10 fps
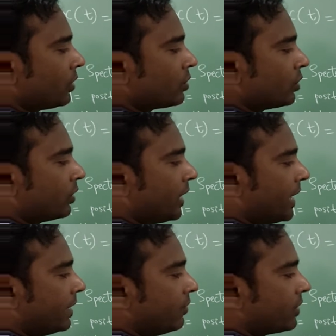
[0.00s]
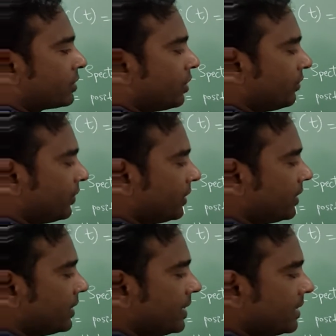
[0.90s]
So tan inverse of
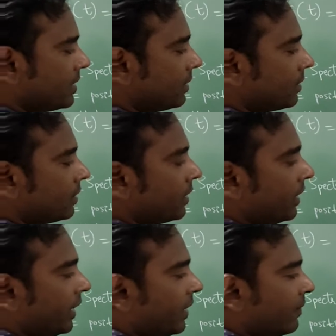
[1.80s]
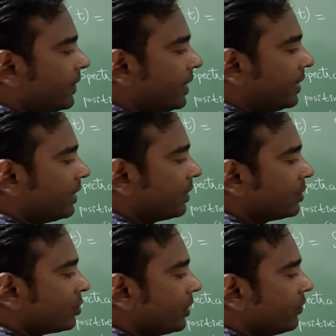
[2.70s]
this is infinity.
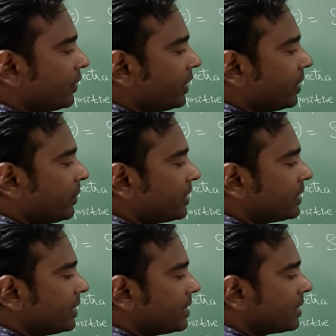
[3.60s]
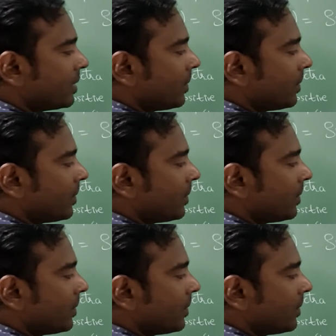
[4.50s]
So infinity means it is